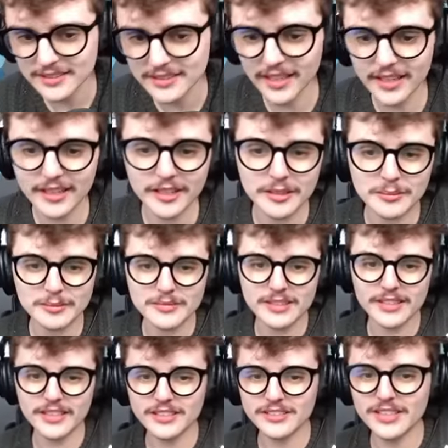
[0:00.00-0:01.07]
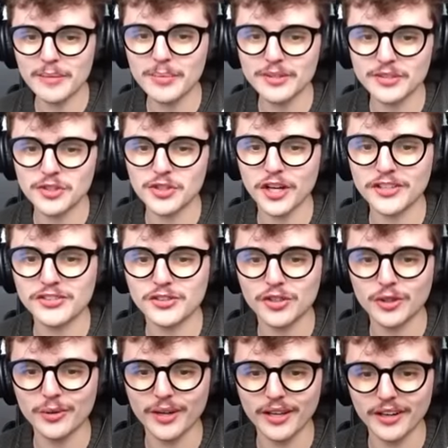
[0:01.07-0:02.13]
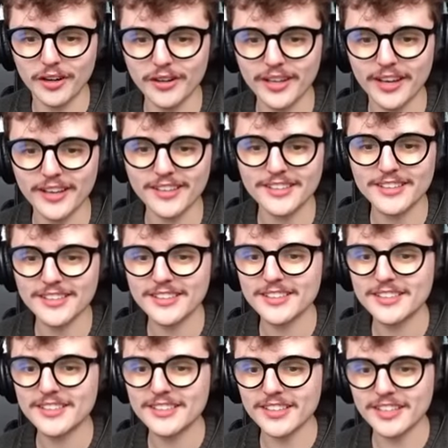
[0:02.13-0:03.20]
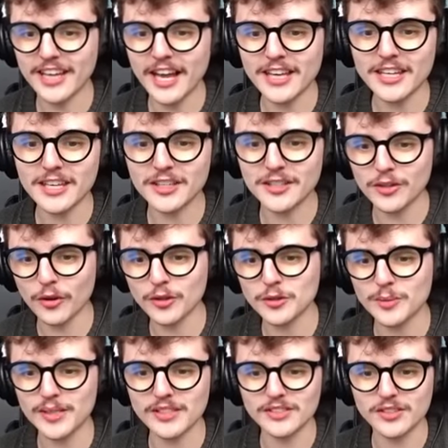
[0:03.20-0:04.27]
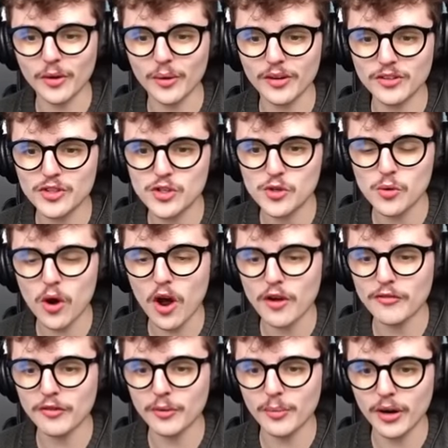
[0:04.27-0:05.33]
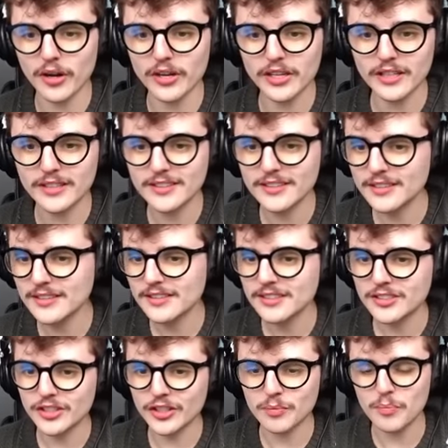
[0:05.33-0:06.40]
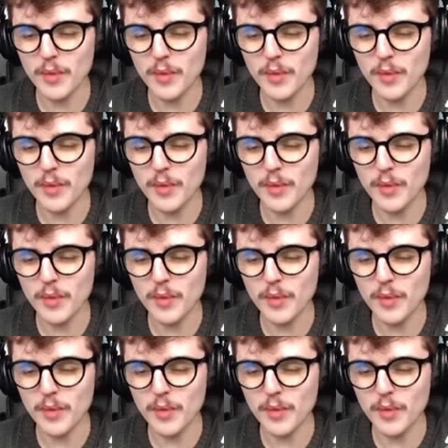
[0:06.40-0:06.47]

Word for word: Damn, Leah's not be- Just do it, okay. The Nike endorsement is going strong for Marnie. She's